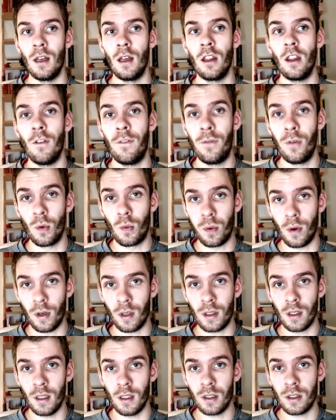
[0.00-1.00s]
The footwork
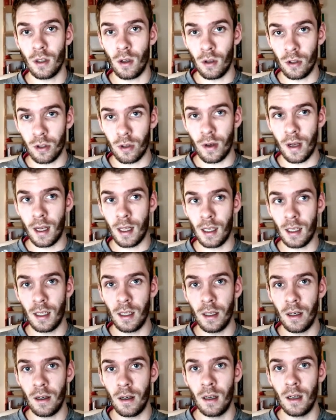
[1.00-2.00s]
is also added
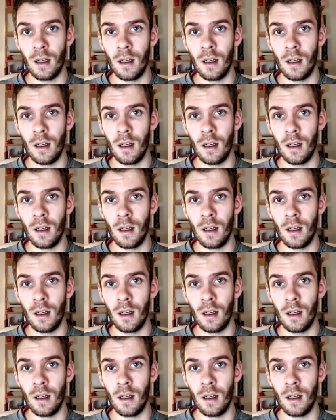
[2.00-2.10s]
here,